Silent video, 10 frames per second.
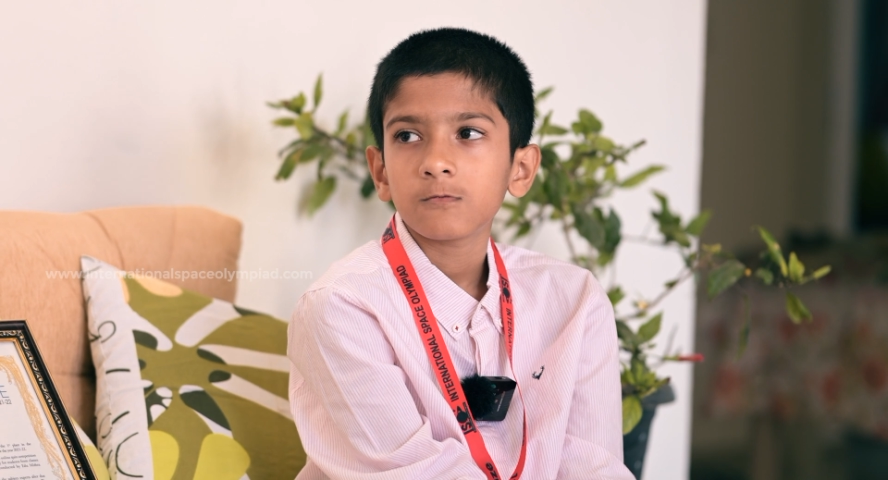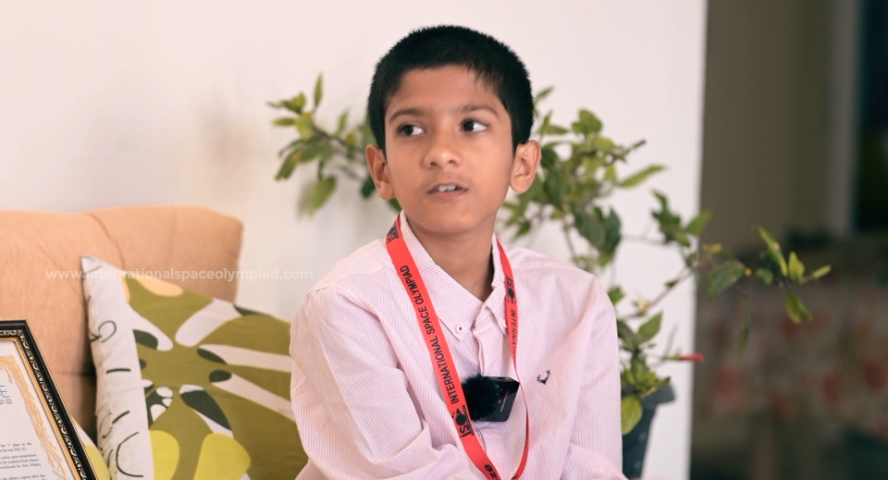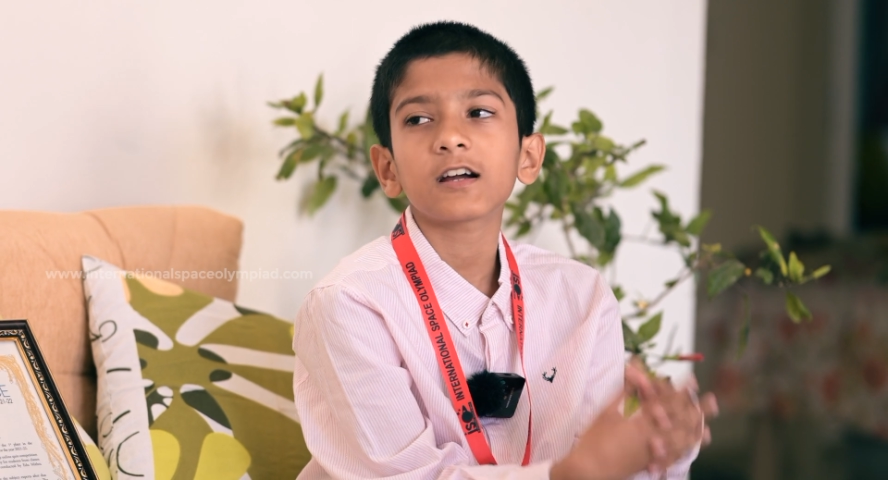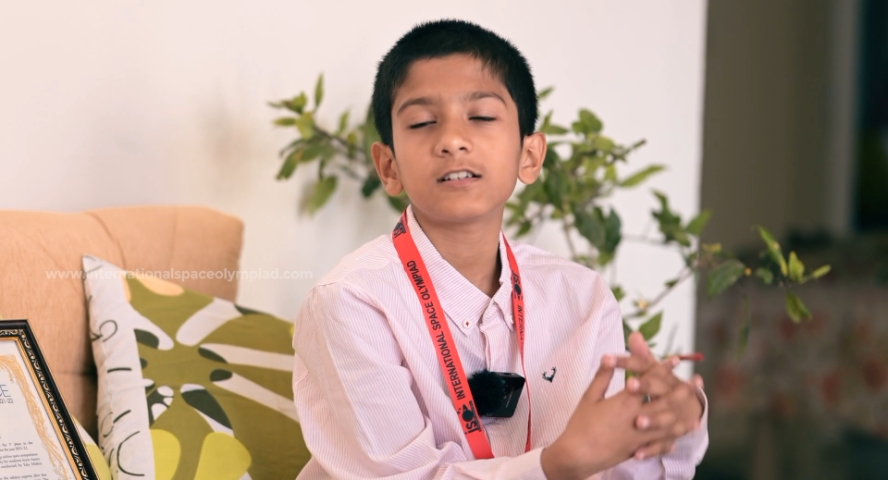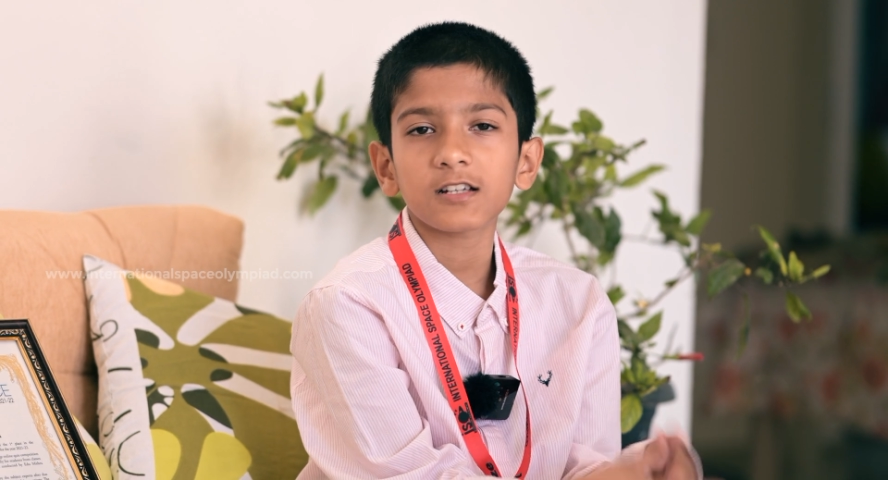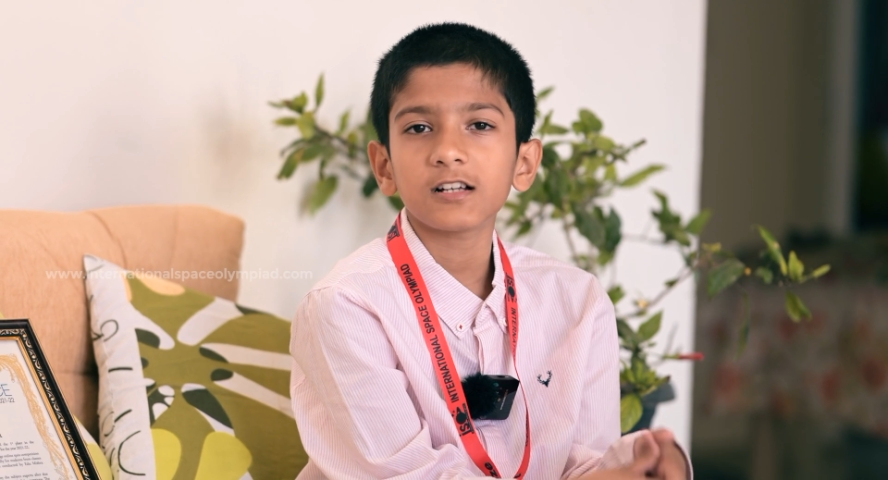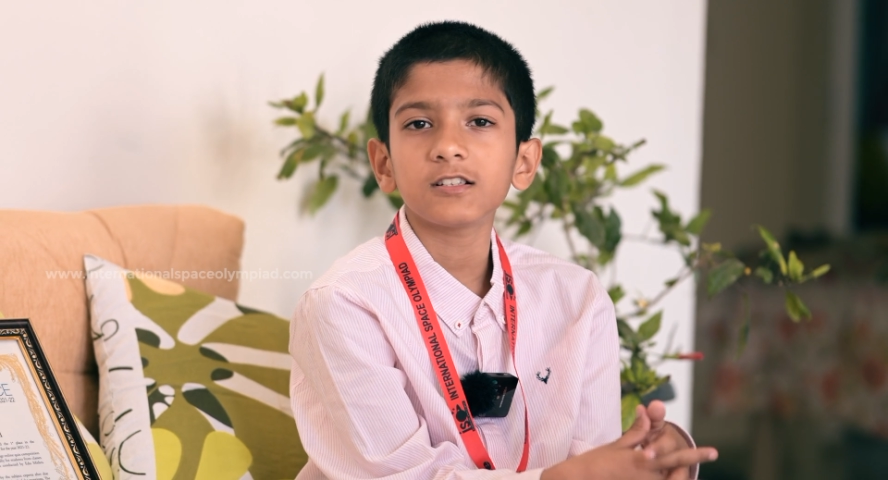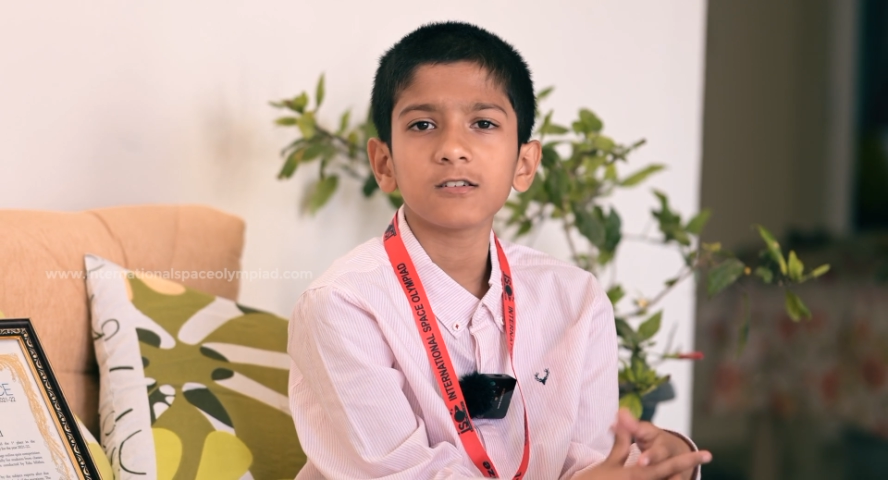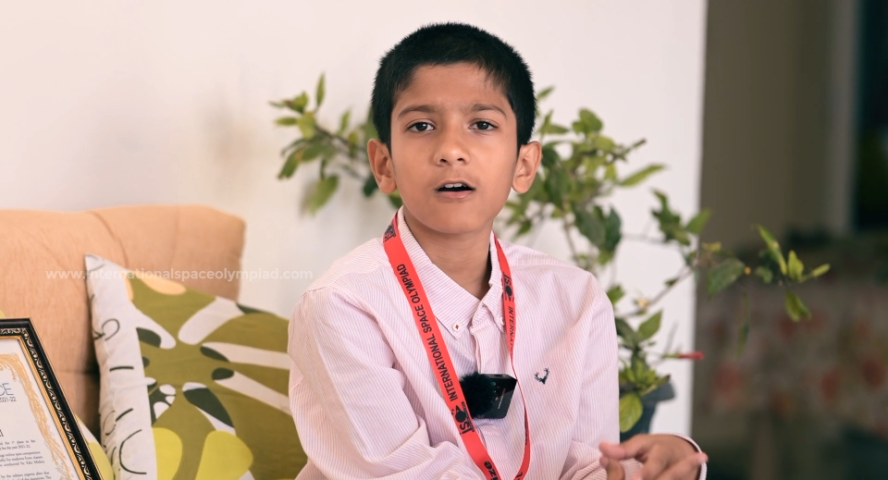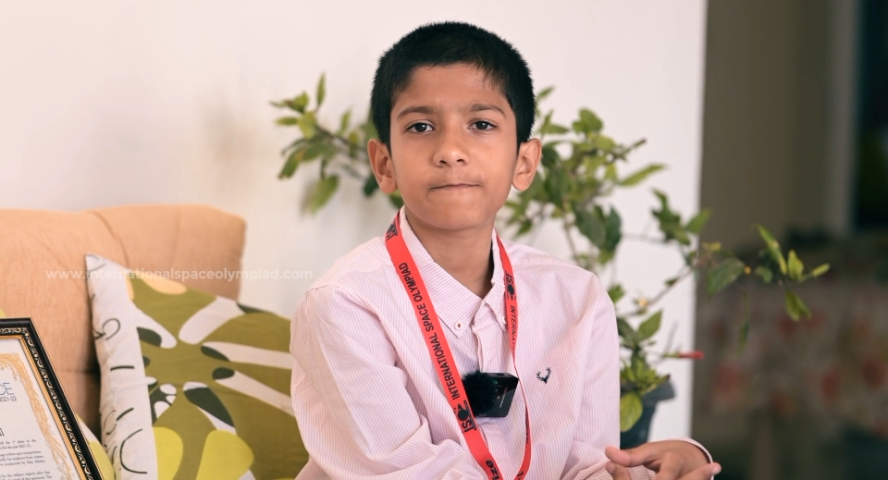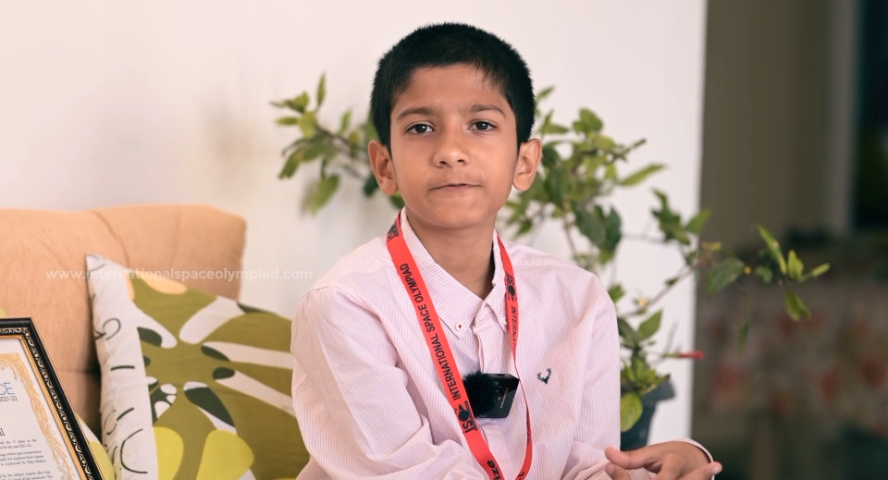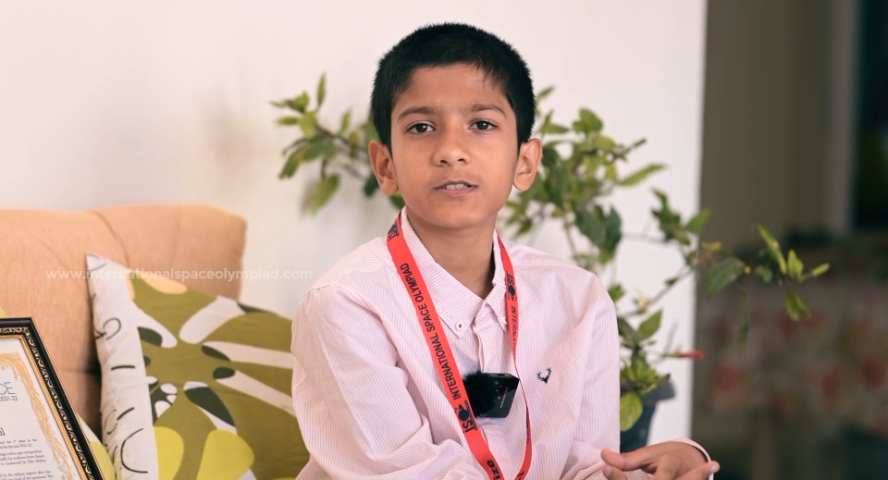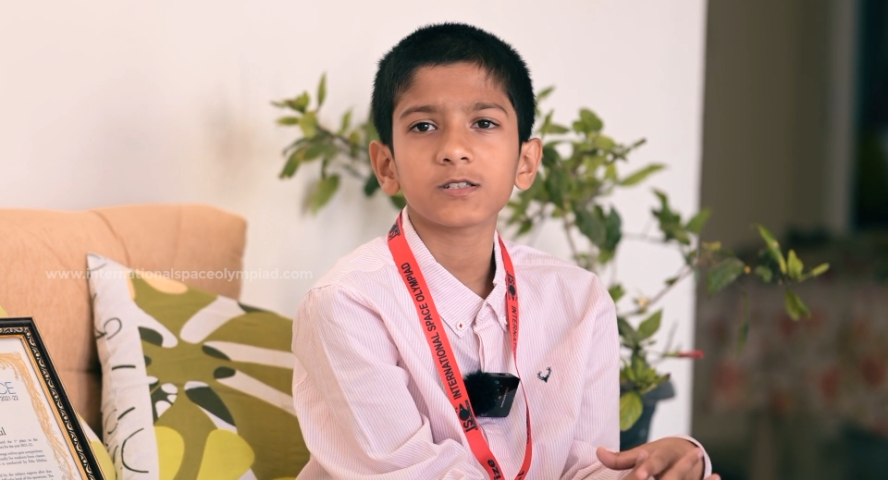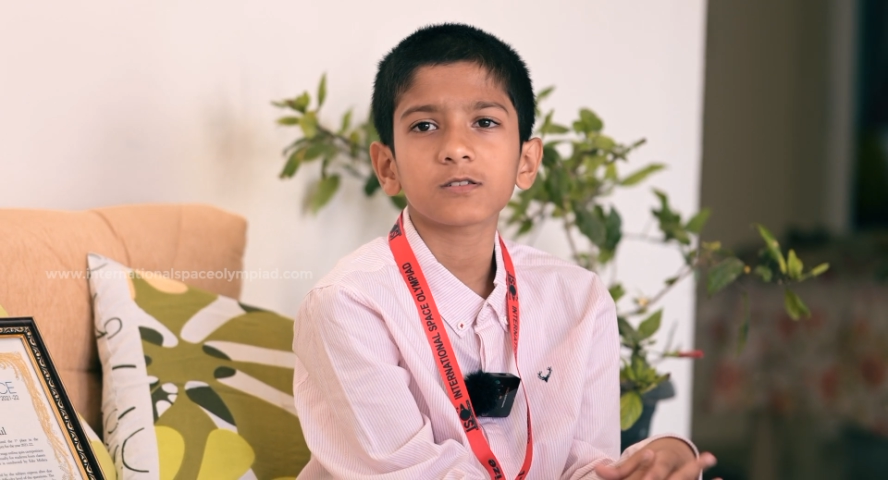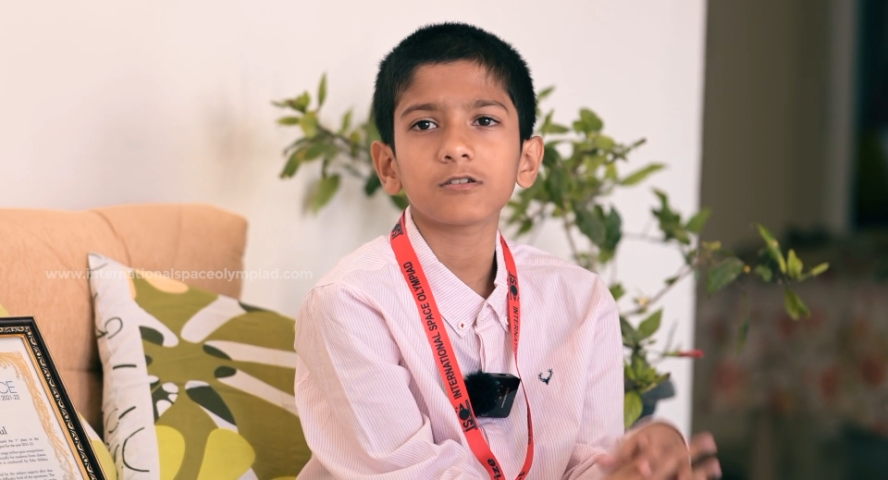We can tell the
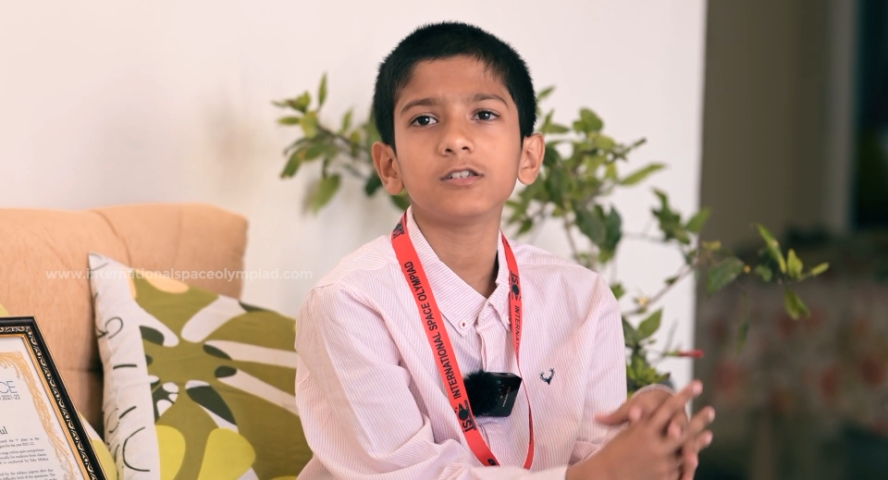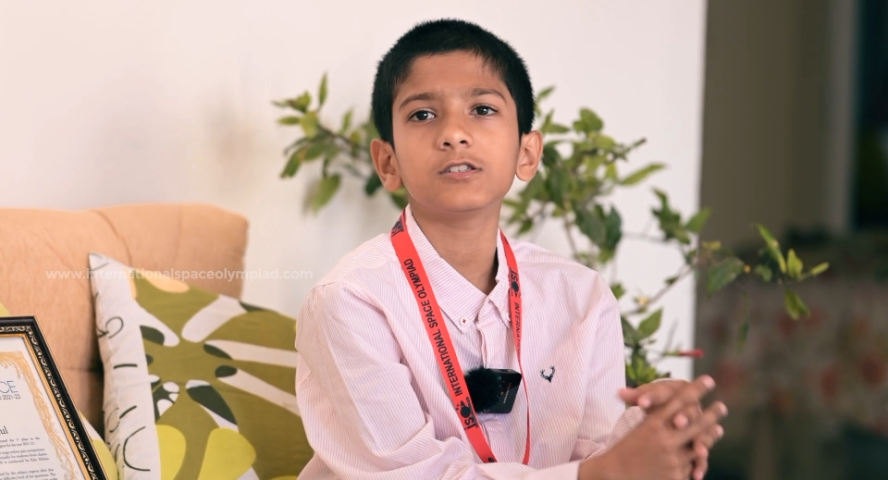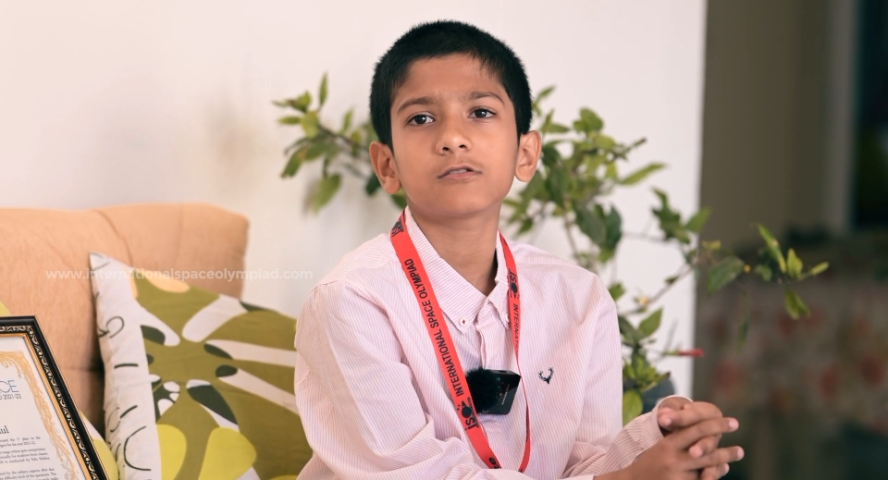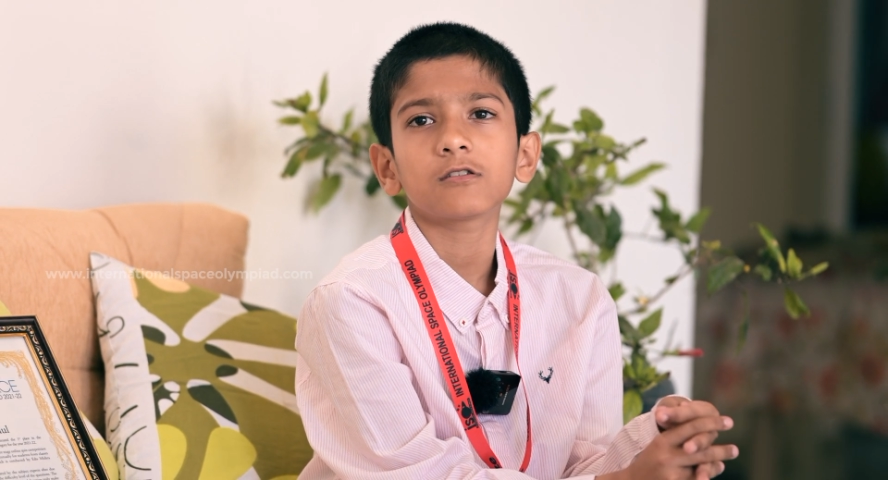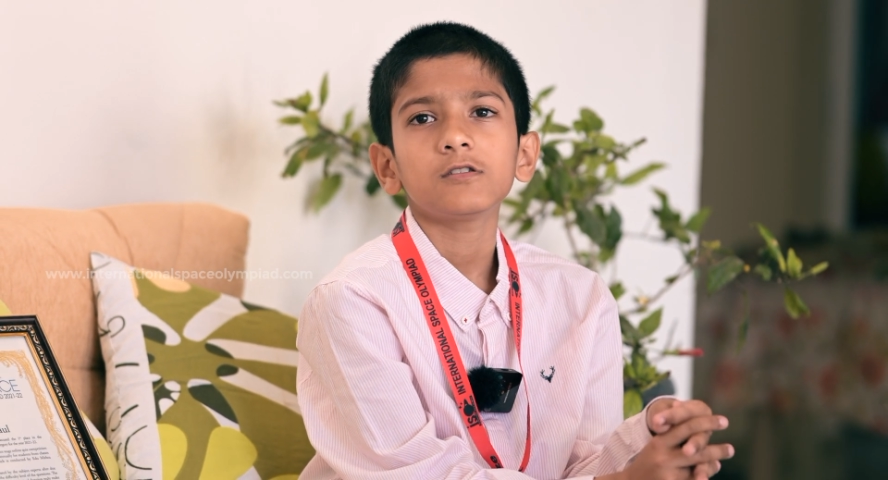options for each